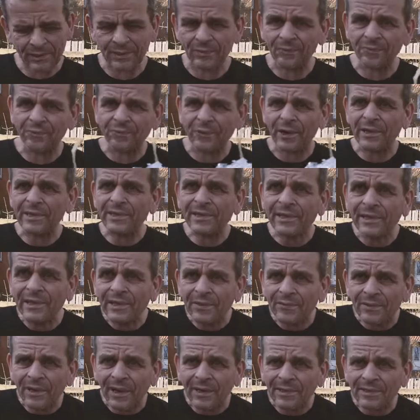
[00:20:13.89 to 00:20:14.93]
Some fresh
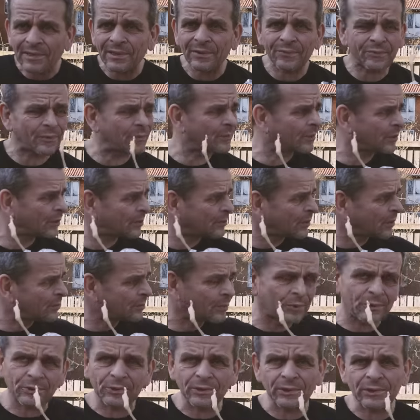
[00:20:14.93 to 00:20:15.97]
leaves actually from one of my
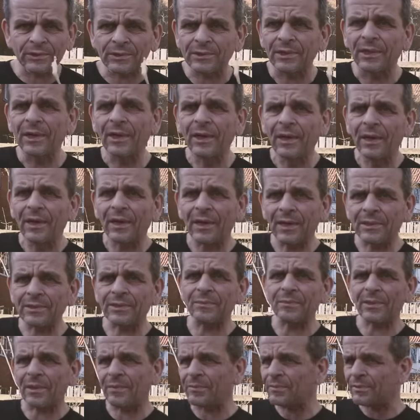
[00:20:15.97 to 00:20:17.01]
bushes, That uh,
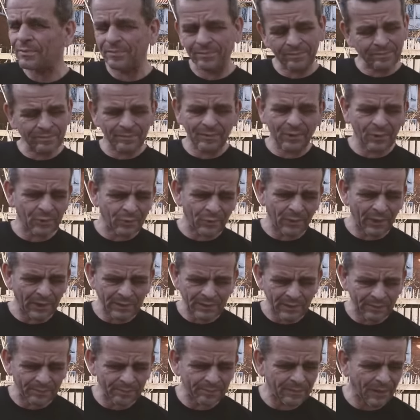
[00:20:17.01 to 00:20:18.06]
sometimes create
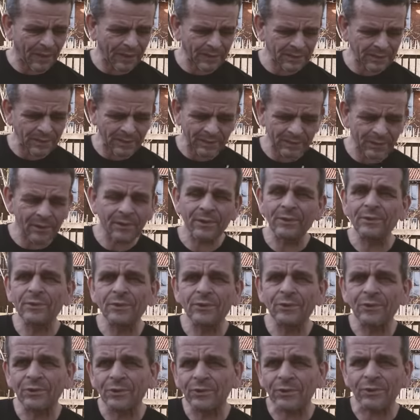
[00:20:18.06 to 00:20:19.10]
some extra
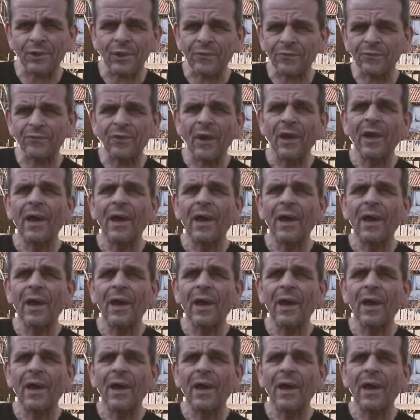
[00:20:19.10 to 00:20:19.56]
stuff.